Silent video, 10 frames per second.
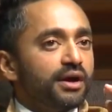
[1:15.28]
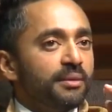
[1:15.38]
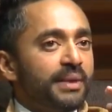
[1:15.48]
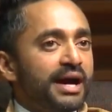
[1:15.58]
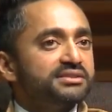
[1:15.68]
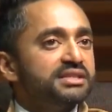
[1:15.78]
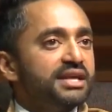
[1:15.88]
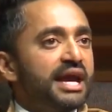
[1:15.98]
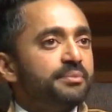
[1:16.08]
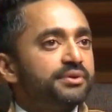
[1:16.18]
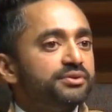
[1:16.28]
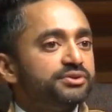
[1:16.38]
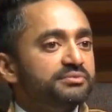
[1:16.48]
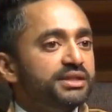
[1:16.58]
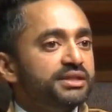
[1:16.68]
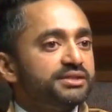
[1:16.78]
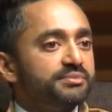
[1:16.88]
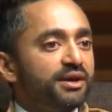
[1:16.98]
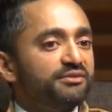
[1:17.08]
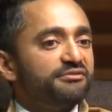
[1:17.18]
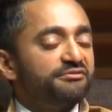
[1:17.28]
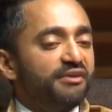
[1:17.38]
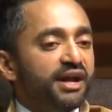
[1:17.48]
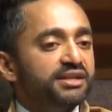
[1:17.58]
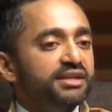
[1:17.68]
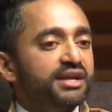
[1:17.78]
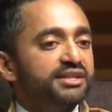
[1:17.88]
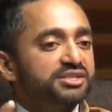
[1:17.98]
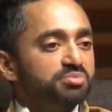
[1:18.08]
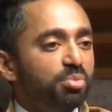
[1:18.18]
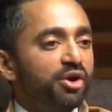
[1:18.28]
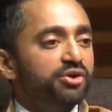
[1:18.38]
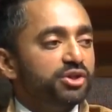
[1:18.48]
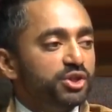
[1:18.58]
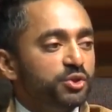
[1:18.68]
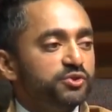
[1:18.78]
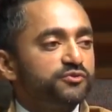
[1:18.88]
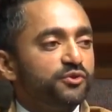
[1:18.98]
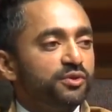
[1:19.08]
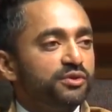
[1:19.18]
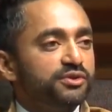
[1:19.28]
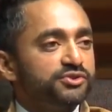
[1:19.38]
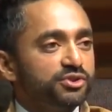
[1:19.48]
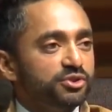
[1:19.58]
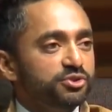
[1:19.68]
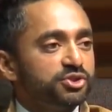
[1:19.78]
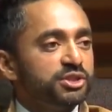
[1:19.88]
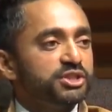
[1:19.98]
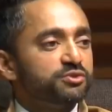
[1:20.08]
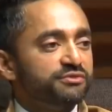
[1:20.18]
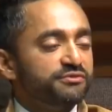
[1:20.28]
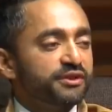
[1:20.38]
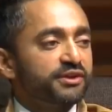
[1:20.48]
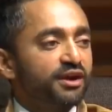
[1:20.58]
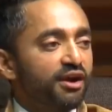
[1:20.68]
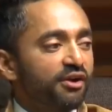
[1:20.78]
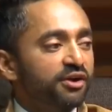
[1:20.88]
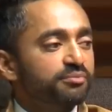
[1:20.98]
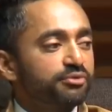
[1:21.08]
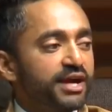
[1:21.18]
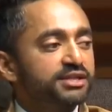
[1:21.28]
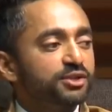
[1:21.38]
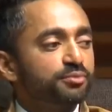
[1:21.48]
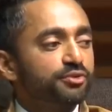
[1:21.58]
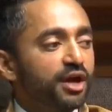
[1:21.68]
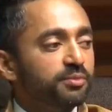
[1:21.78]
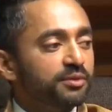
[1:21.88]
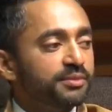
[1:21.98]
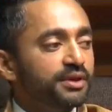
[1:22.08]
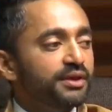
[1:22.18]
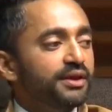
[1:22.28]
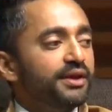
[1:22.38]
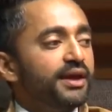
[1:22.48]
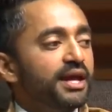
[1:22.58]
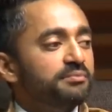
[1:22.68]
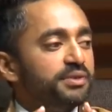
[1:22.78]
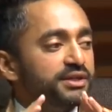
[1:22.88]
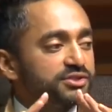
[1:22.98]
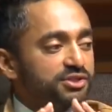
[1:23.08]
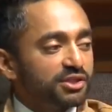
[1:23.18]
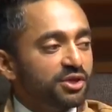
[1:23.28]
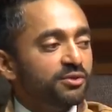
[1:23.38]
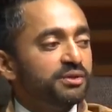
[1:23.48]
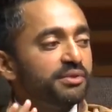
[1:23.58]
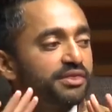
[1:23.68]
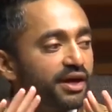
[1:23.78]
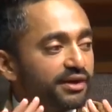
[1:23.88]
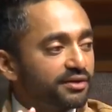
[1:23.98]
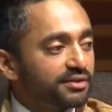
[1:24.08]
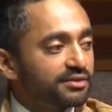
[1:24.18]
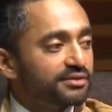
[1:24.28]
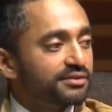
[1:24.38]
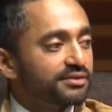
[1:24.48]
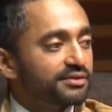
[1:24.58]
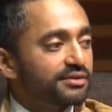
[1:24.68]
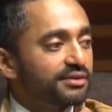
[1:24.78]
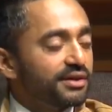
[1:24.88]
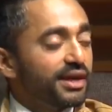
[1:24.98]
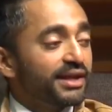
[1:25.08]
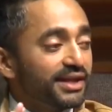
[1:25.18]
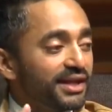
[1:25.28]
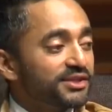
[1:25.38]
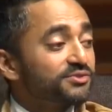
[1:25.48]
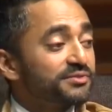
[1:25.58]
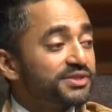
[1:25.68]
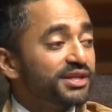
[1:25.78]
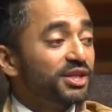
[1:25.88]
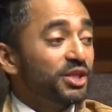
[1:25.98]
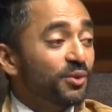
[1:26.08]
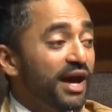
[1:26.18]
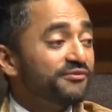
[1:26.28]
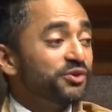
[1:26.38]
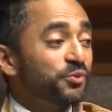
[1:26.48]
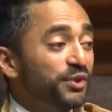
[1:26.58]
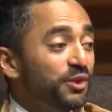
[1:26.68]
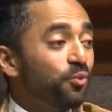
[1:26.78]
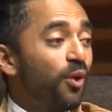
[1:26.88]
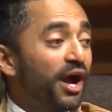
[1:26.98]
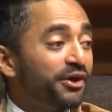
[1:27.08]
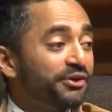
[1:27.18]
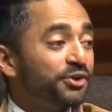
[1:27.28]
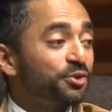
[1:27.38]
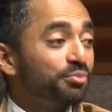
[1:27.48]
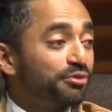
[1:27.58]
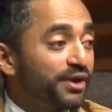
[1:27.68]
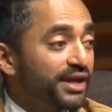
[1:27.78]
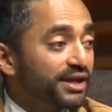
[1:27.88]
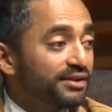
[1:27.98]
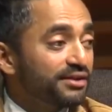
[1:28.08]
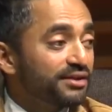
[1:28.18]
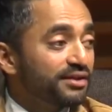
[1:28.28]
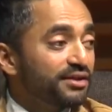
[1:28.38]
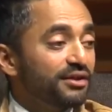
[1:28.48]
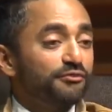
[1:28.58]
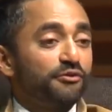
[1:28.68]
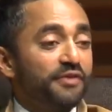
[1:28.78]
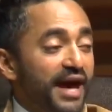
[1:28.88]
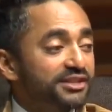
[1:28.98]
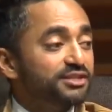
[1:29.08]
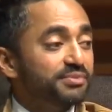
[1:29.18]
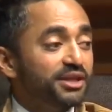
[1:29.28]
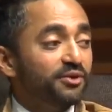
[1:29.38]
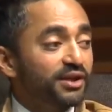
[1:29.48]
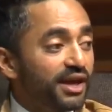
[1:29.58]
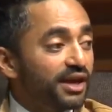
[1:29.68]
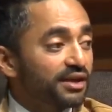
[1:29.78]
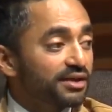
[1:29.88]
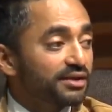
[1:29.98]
Amassing capital, to me, is about finding a smart, useful solution to a very hard, practical problem and being slow and methodical. And again, this is what I'm saying. You have to rewire your brain for that to be okay.